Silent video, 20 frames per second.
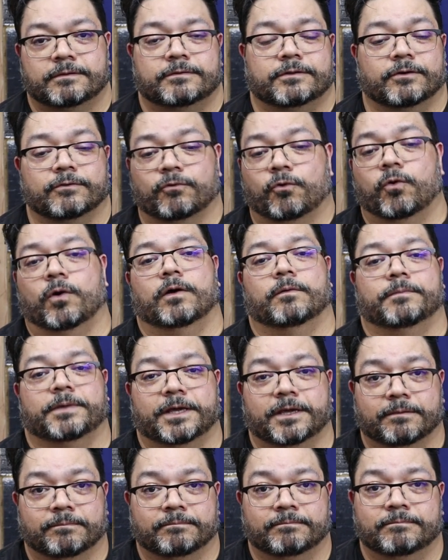Don't quote
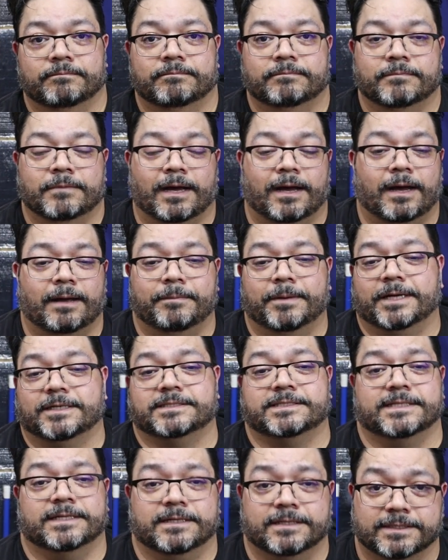me. I'm
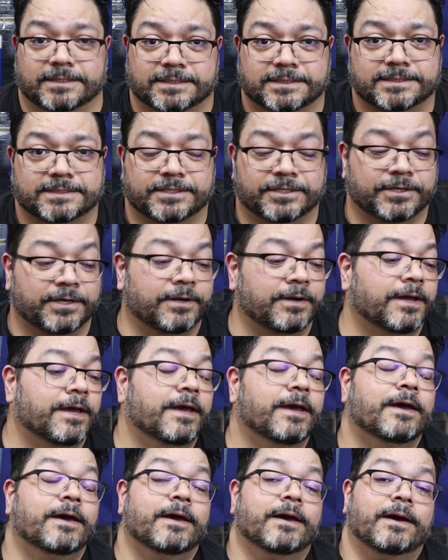not selling this dirt.
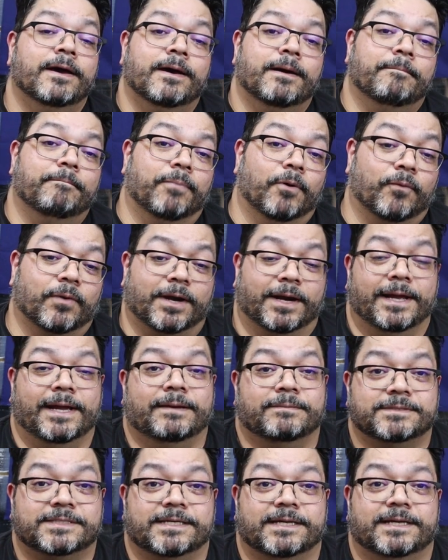But what I
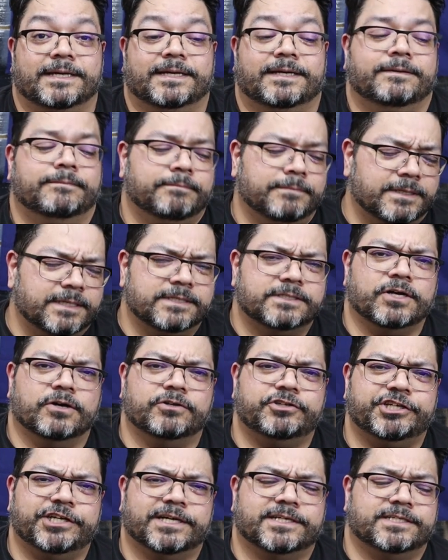am saying is
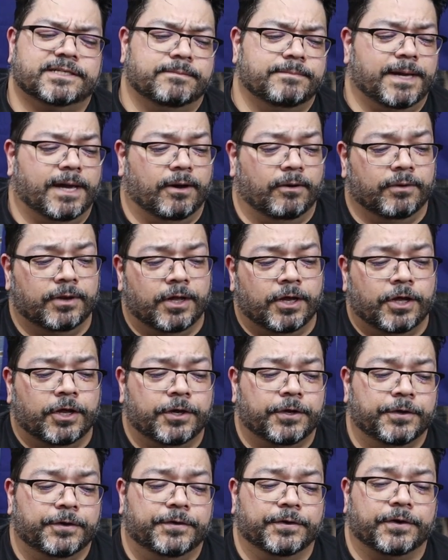go check some out.
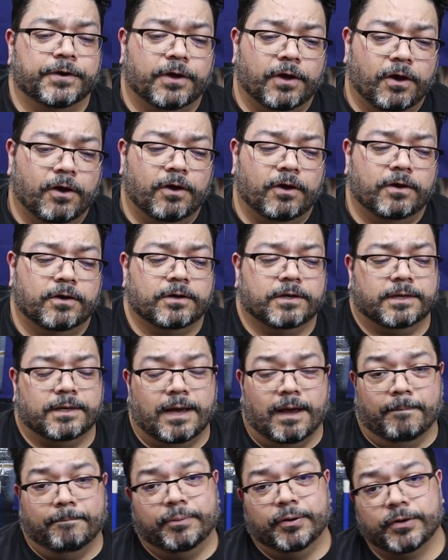DirtHogg,
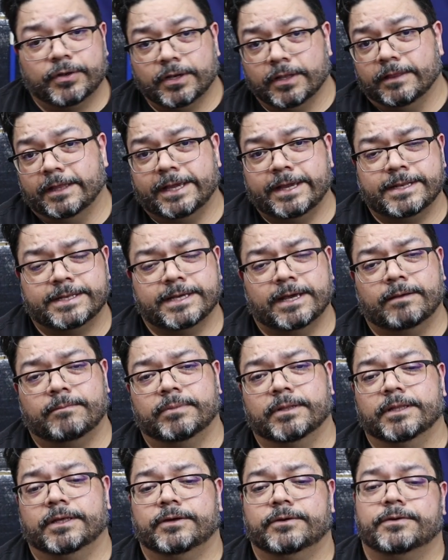I'll put a link
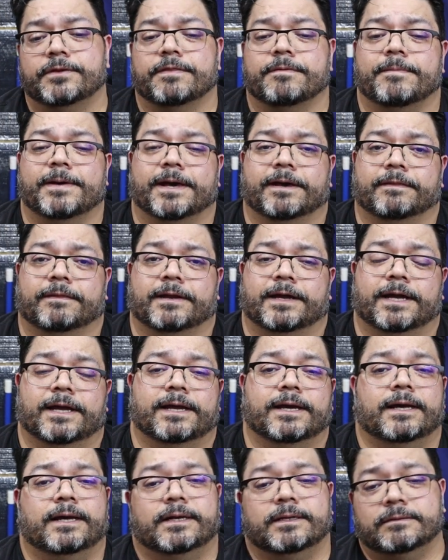down below to the bag that I
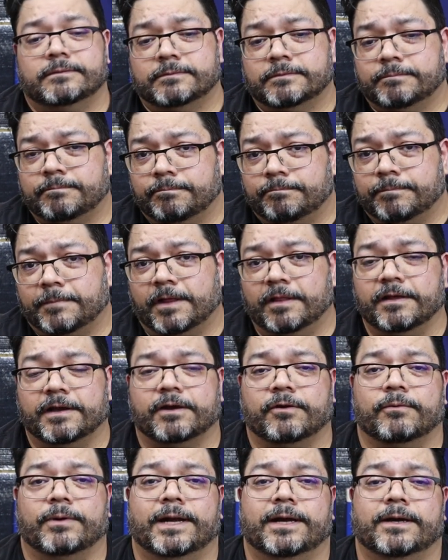got.
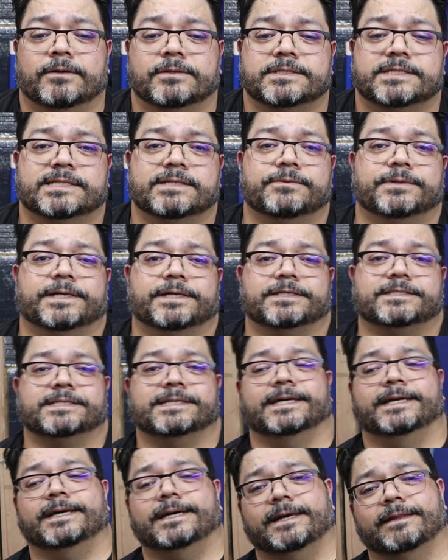Click around, see what else
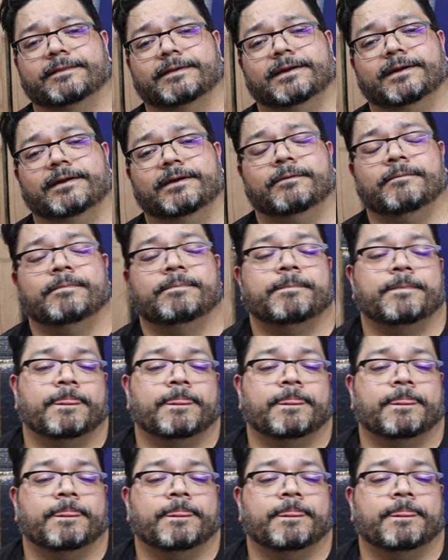they got there.